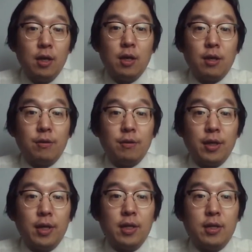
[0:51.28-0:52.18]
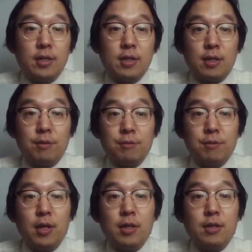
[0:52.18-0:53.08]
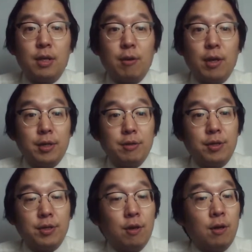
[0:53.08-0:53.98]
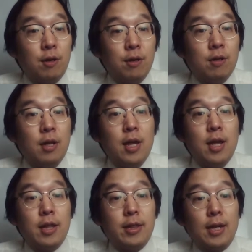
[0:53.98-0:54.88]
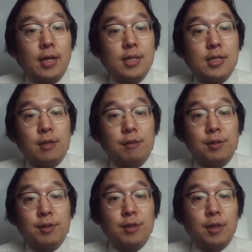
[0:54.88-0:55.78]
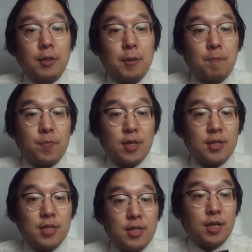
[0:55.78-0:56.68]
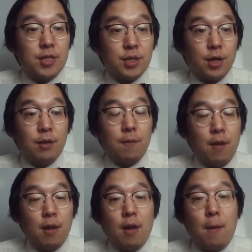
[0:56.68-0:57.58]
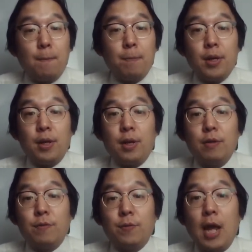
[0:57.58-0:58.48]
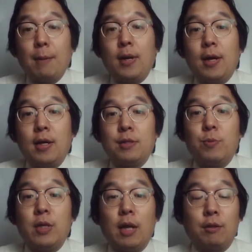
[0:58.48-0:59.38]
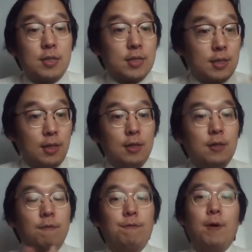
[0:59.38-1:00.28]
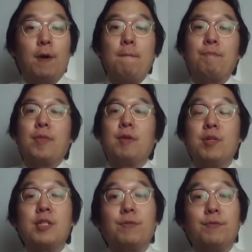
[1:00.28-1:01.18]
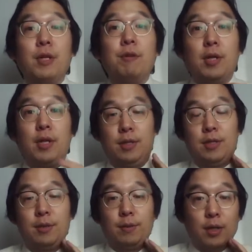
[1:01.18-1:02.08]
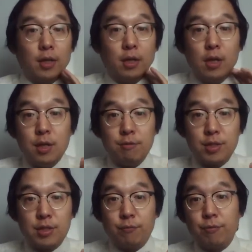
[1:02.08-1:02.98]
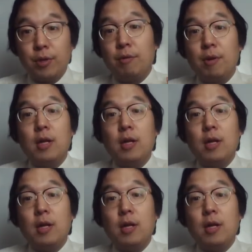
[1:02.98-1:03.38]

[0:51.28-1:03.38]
right? Discount rate, required return, that is our destination. But for that part, we had to start from the risk-free rate, okay? Risk-free rate.